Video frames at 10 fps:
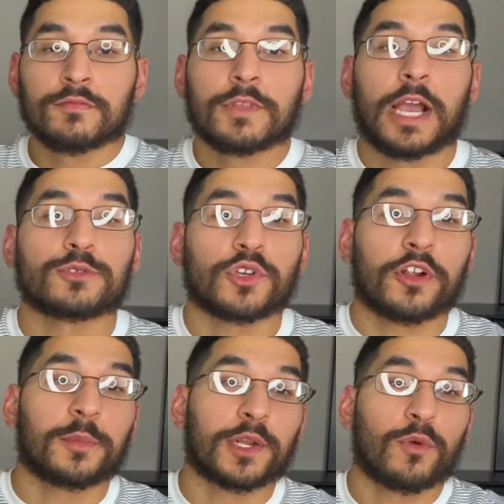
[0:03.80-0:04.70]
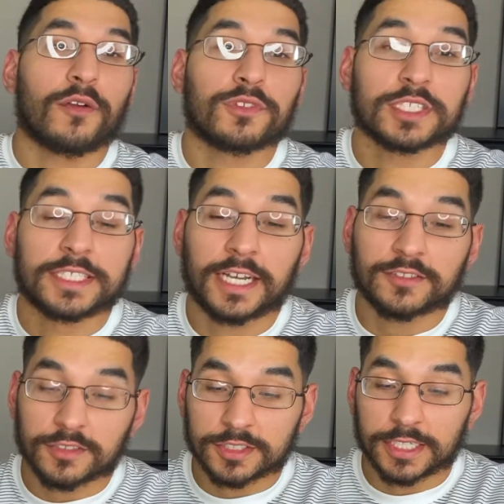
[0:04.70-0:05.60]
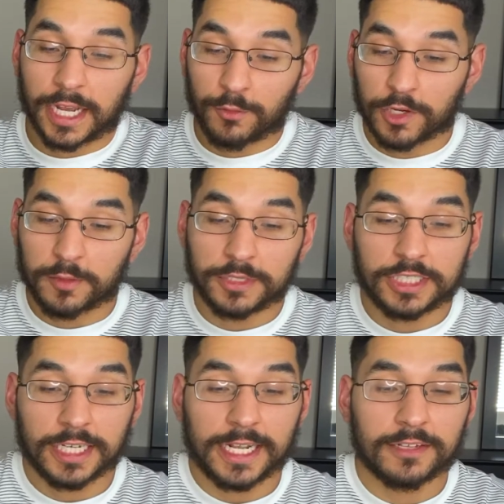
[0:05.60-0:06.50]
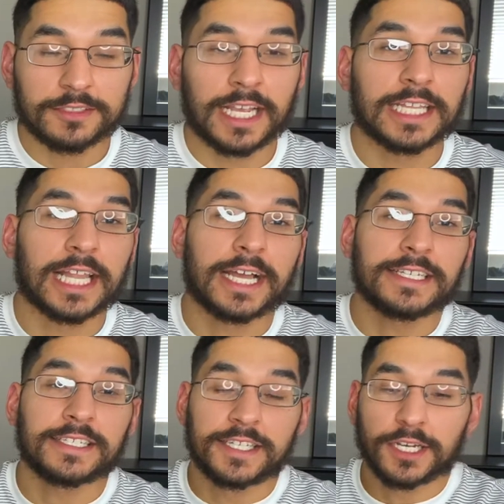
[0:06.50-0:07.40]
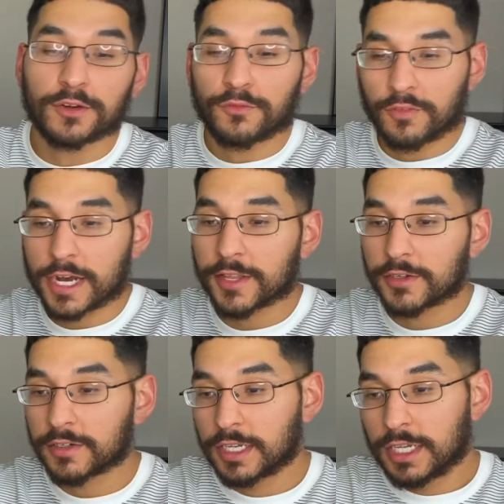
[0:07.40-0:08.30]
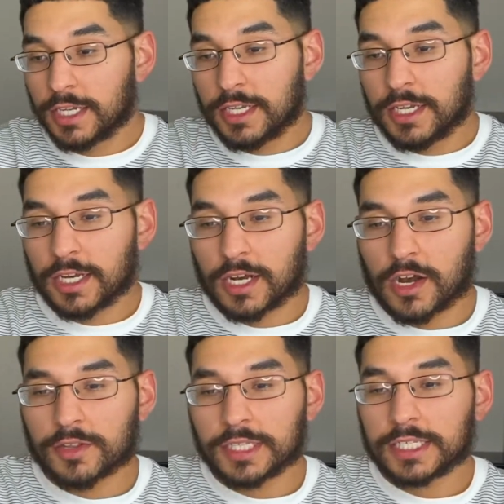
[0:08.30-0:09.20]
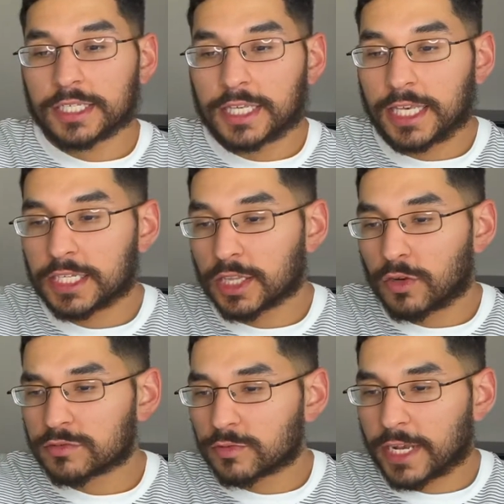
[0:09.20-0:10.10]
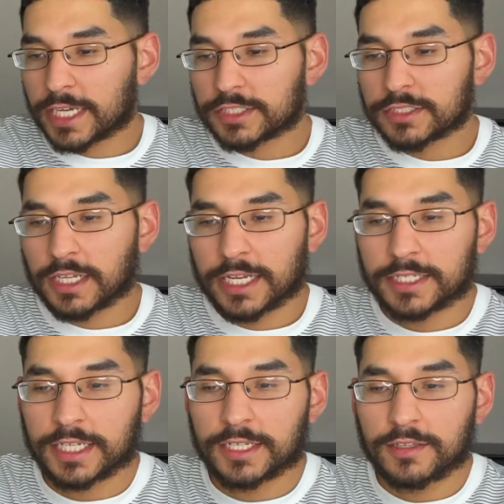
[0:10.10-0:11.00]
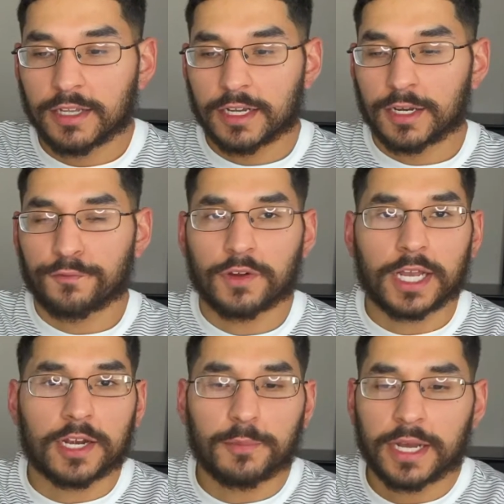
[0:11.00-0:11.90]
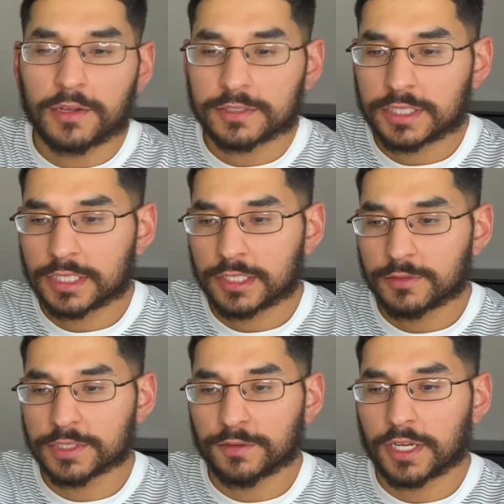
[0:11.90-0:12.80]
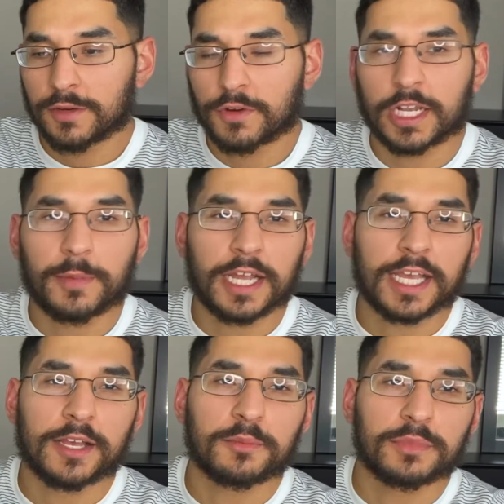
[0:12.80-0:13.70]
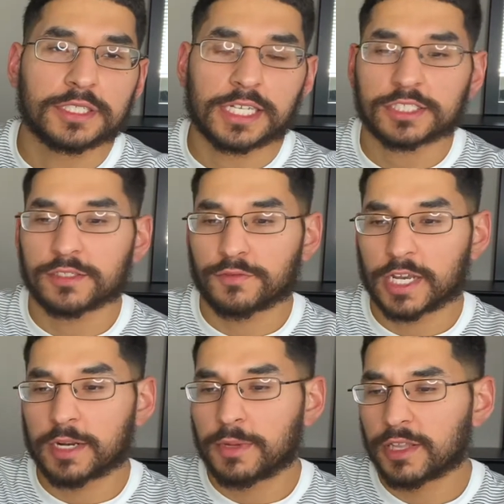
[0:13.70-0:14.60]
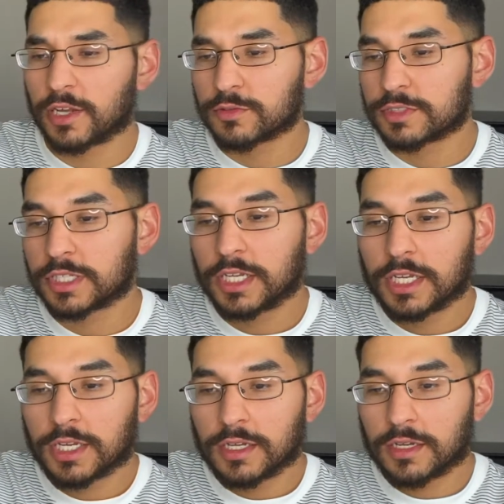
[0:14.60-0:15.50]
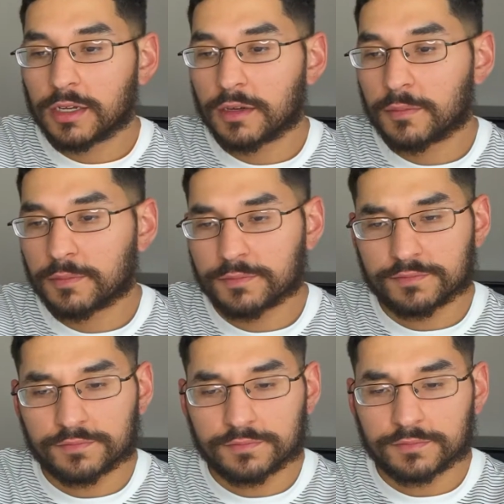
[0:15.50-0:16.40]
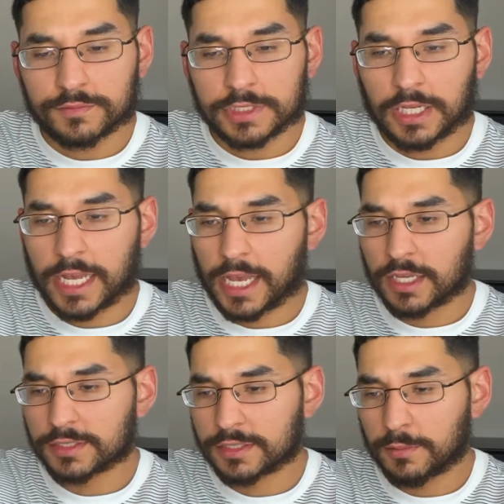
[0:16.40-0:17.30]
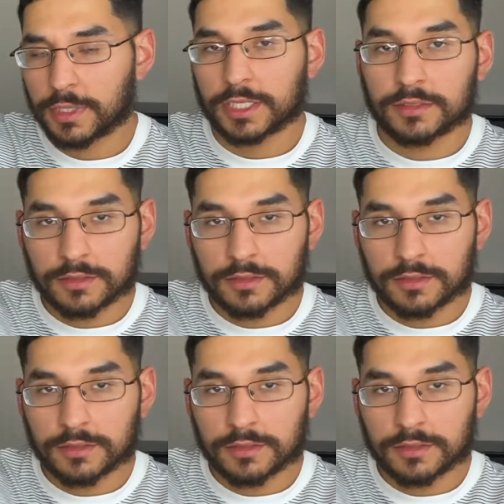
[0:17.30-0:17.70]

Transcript: Hey, what's going on, everybody? Rob from the town. So today we're going to be checking out Daylyt, Dear Father. On the King Los reaction I did, forgot about M, but it's actually forgot about Los. I had somebody.